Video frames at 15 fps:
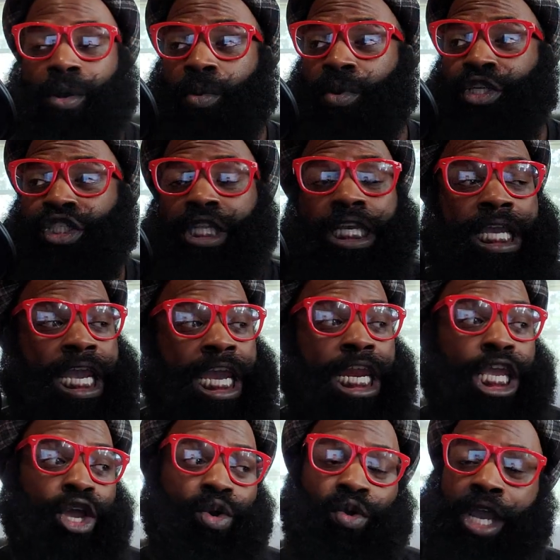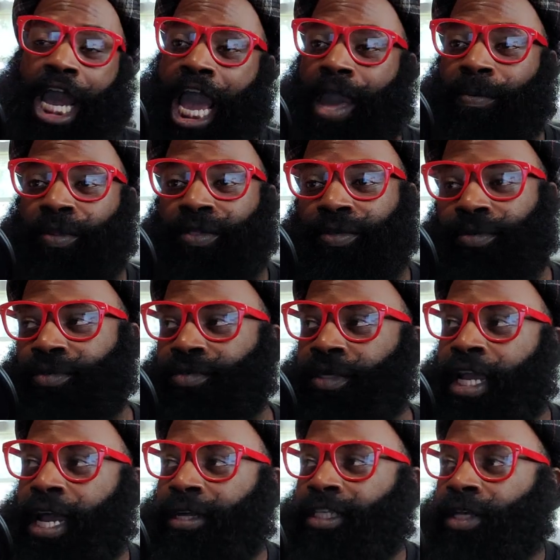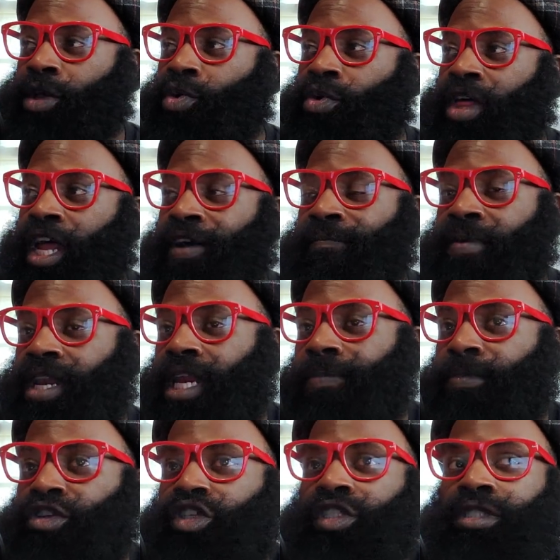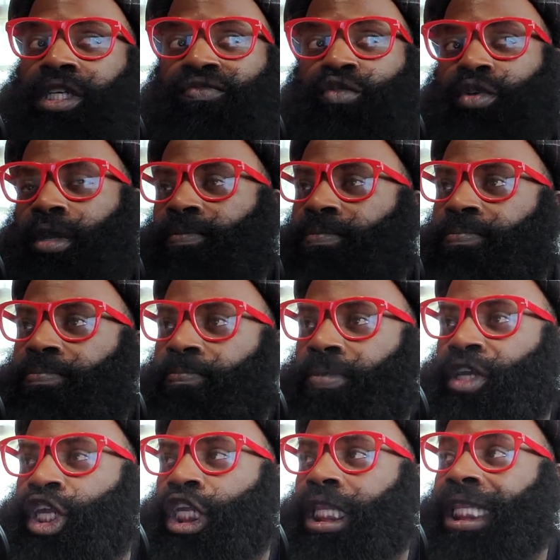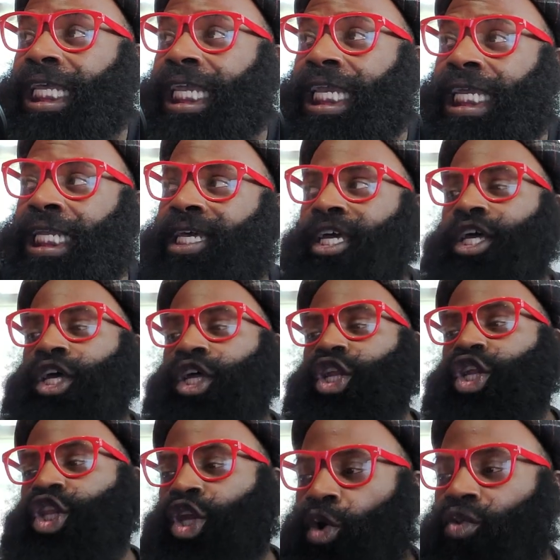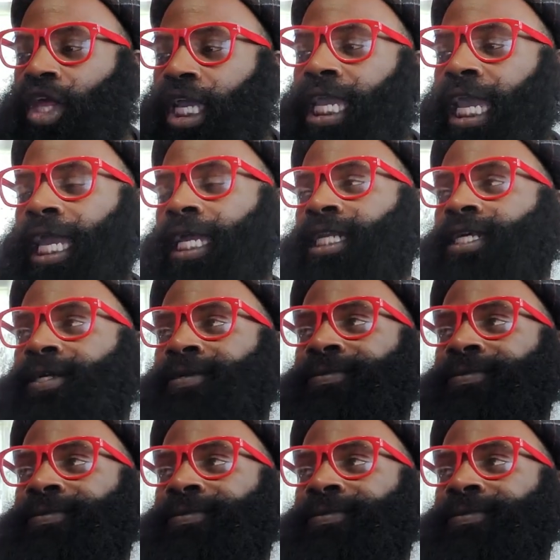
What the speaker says: We just think any old guy who's got a whole lot of money and been successful can lead. No, they can't.